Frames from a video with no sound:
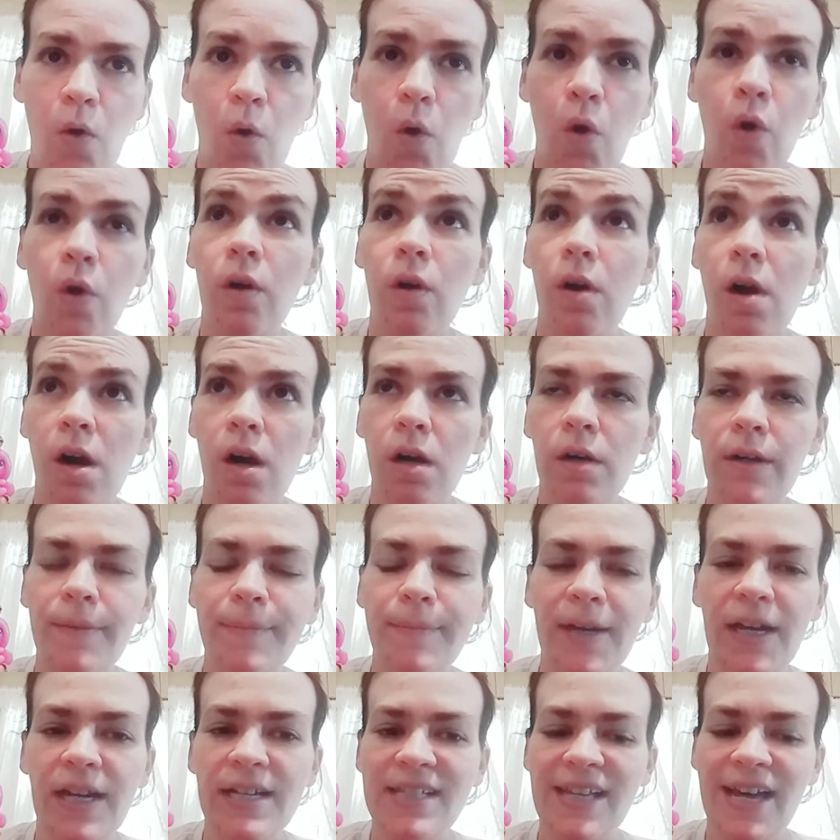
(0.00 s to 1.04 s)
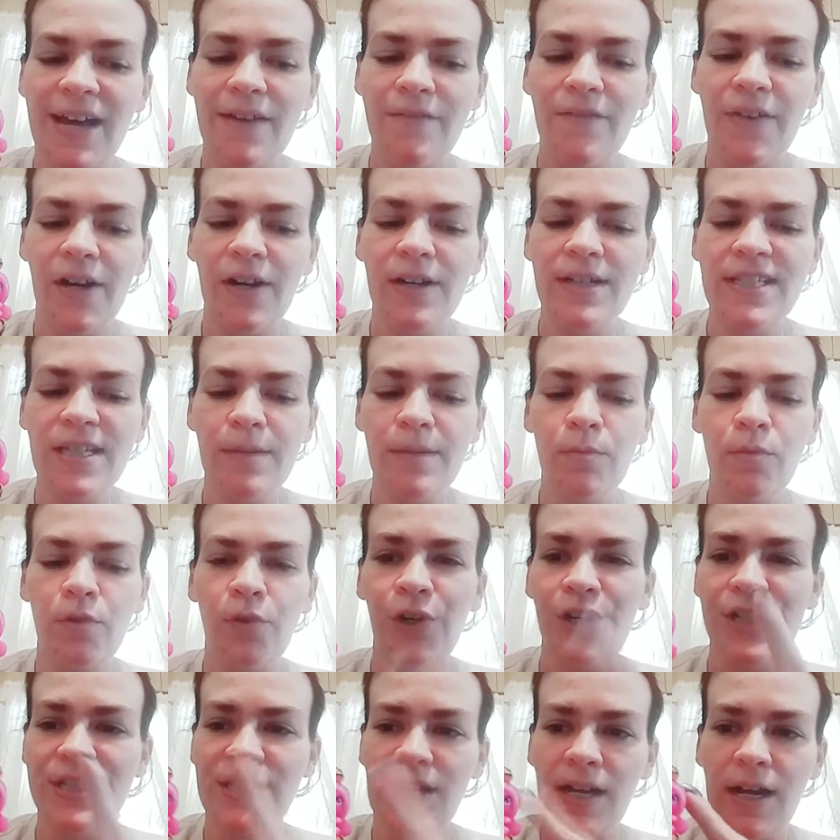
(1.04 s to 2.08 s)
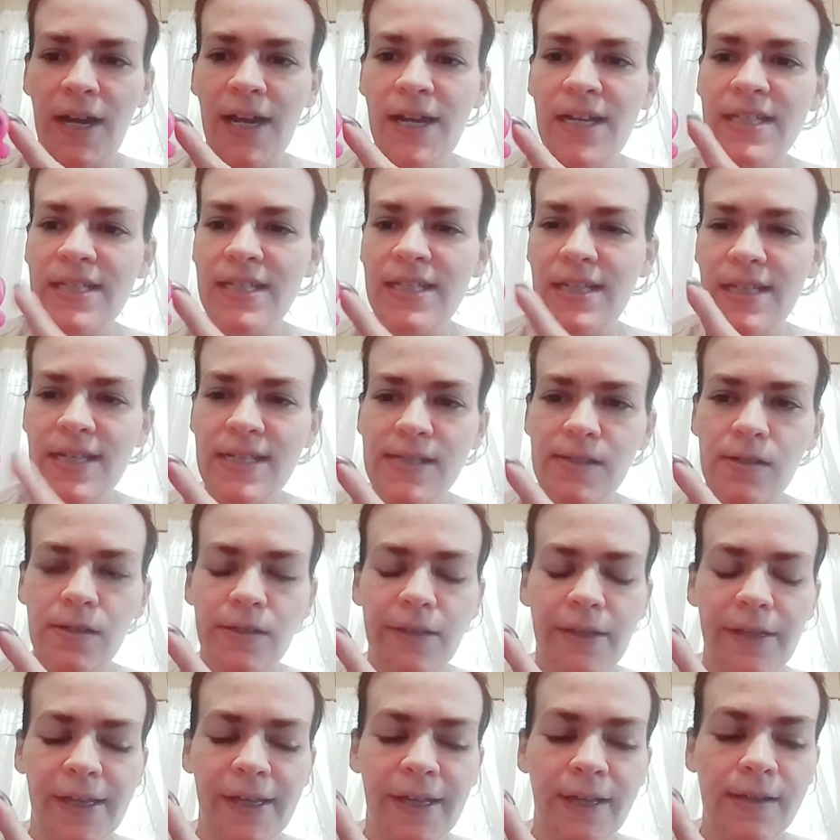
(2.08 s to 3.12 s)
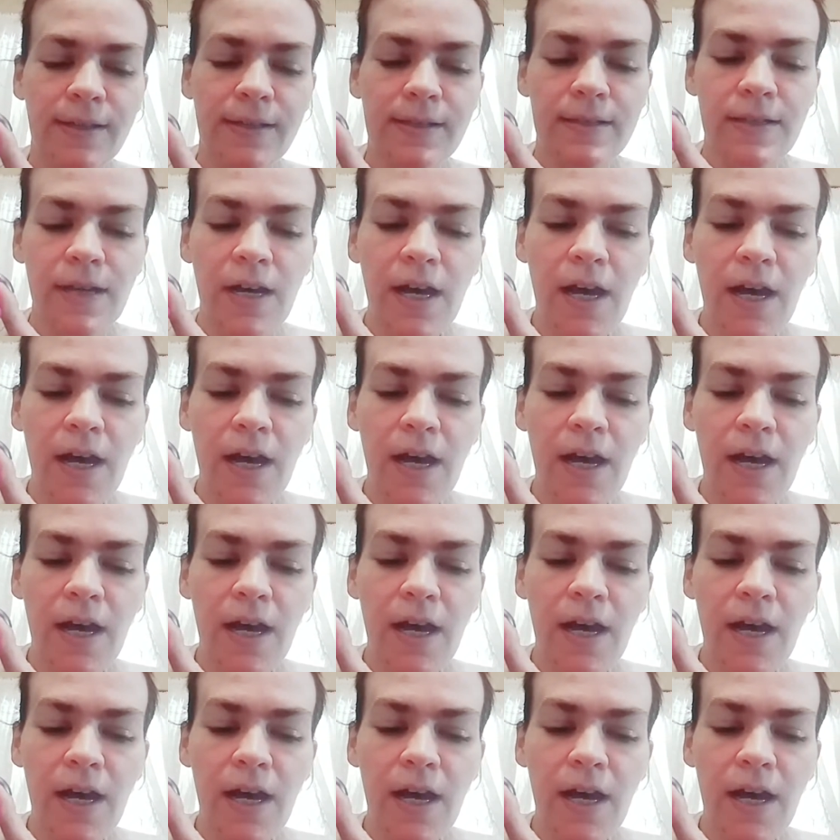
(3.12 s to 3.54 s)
or Ari, because they have very similar designs in these little things.